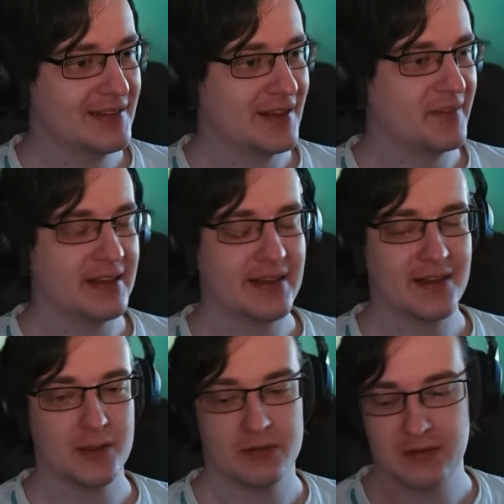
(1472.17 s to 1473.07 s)
then we can
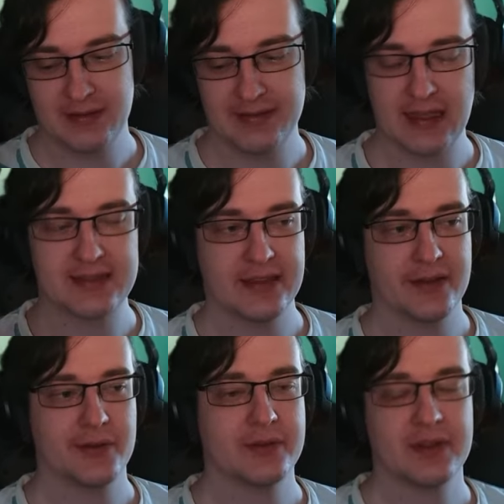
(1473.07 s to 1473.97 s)
have next
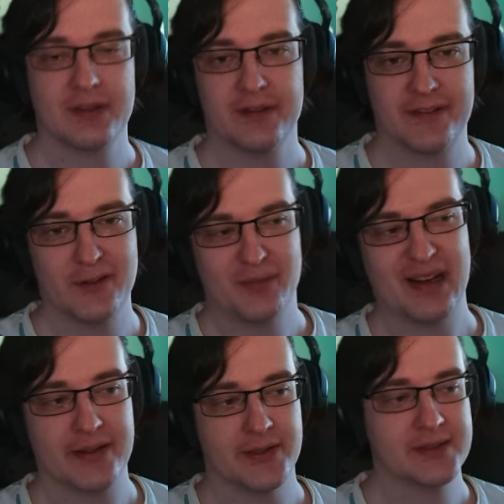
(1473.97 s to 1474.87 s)
regrowth free of
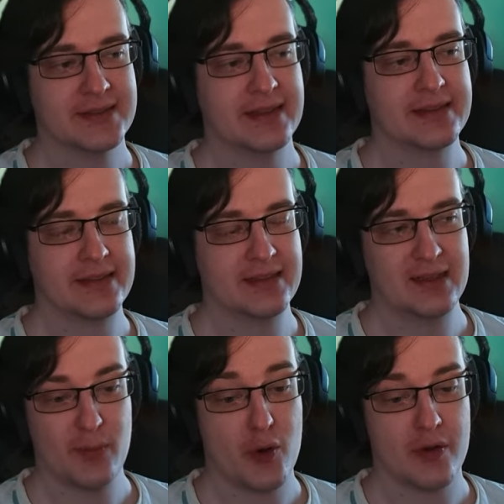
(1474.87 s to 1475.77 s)
mana cost and
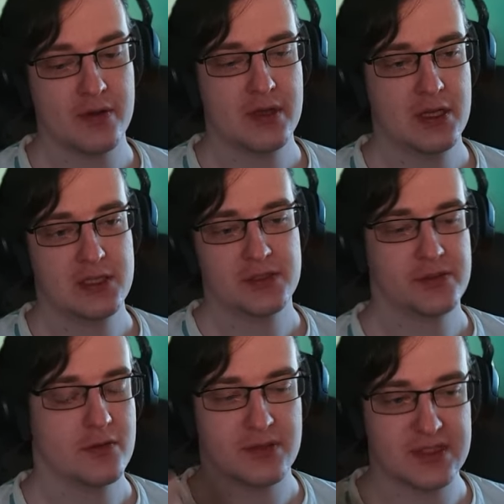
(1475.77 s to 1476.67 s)
healing more.
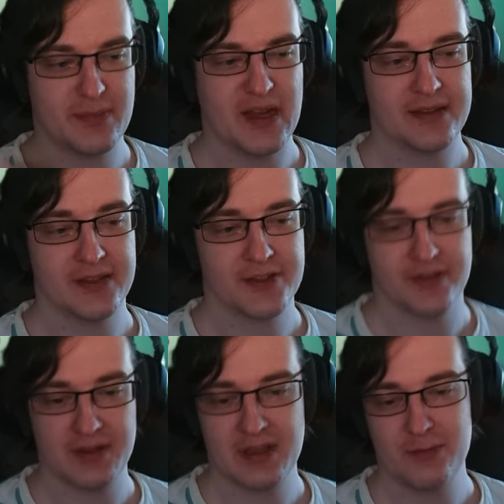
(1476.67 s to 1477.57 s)
So just pay
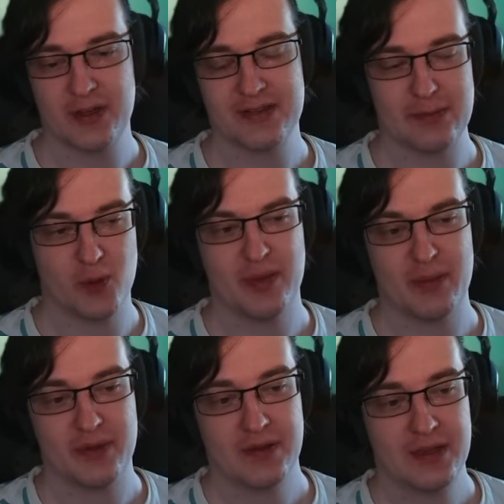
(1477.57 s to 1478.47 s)
attention if you have some
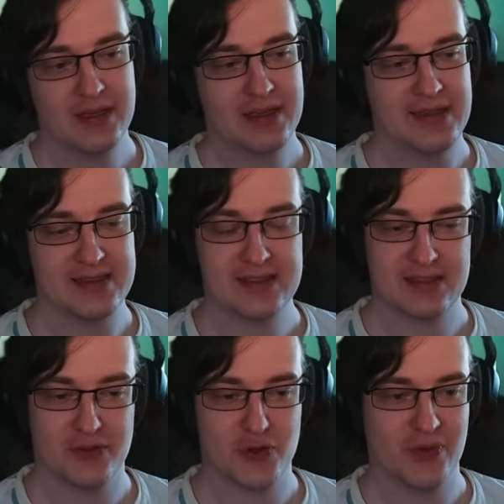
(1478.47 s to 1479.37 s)
pop-up.
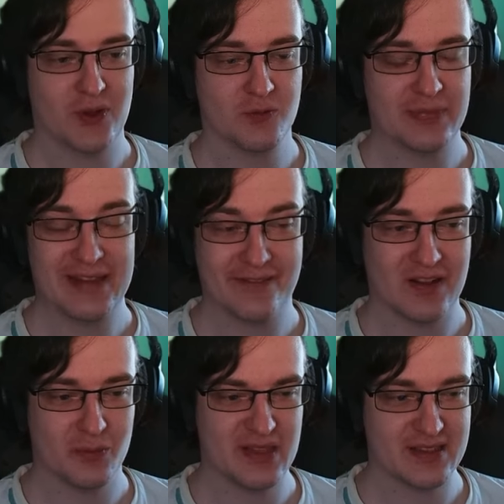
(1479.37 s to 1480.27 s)
It's showing on
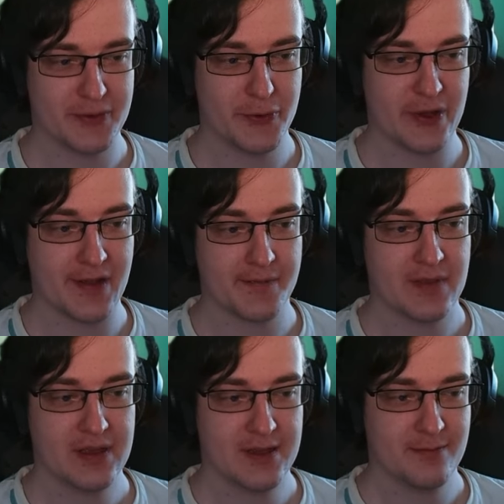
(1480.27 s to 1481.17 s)
default Blizzard UI.
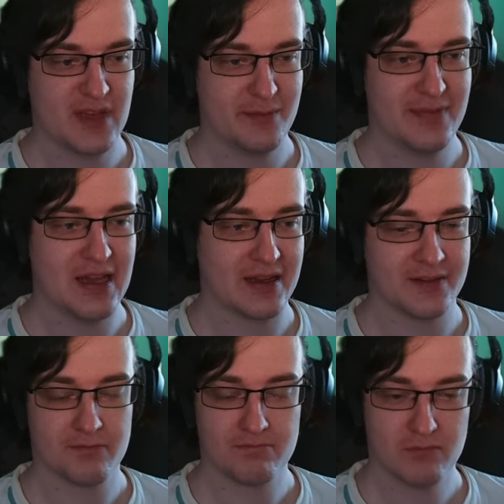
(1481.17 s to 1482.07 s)
Maybe I
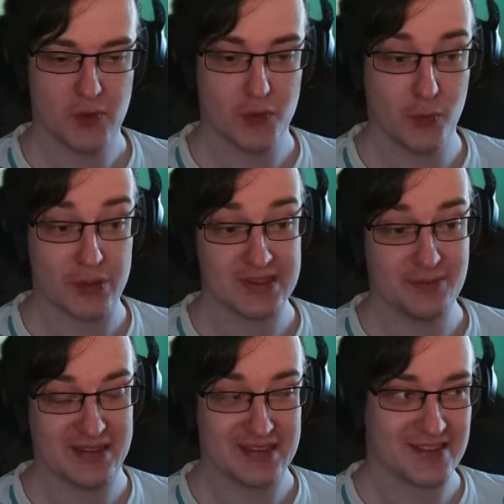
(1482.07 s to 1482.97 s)
can force
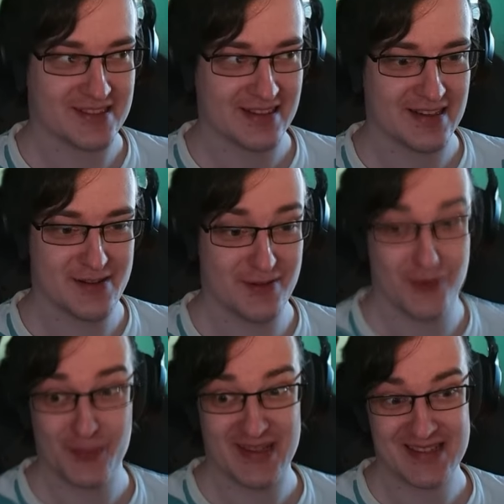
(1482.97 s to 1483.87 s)
it, but it's just RNG
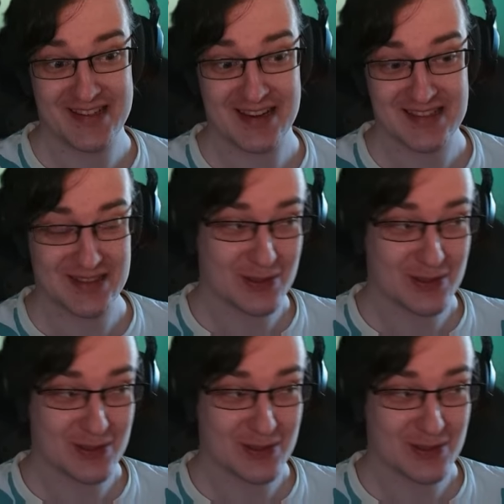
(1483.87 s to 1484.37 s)
4% chance,